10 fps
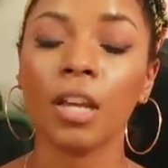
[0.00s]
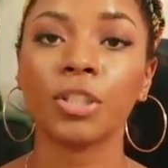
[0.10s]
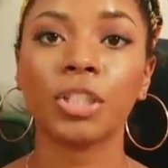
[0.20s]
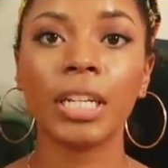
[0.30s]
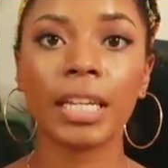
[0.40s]

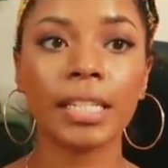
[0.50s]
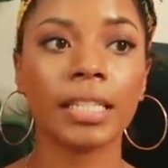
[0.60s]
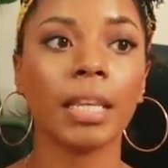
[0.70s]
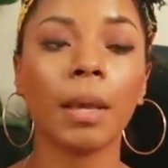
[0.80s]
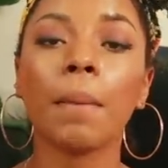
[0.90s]
She is
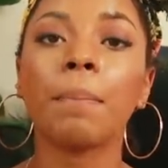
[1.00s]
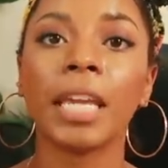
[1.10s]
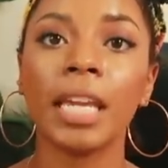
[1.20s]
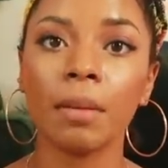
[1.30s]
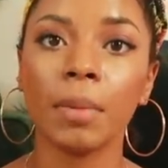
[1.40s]
the
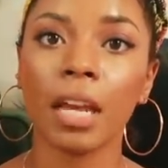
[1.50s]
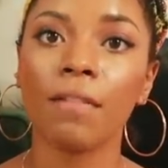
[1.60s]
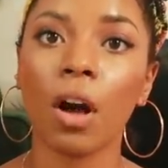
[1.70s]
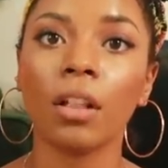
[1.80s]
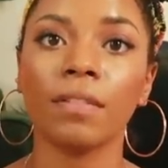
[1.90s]
epitome of
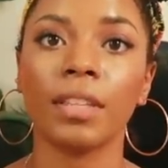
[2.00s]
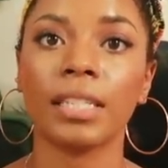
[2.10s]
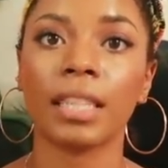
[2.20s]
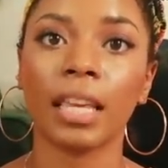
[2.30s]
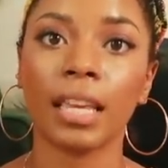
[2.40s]
all of
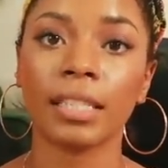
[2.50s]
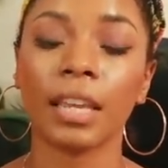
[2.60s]
these things.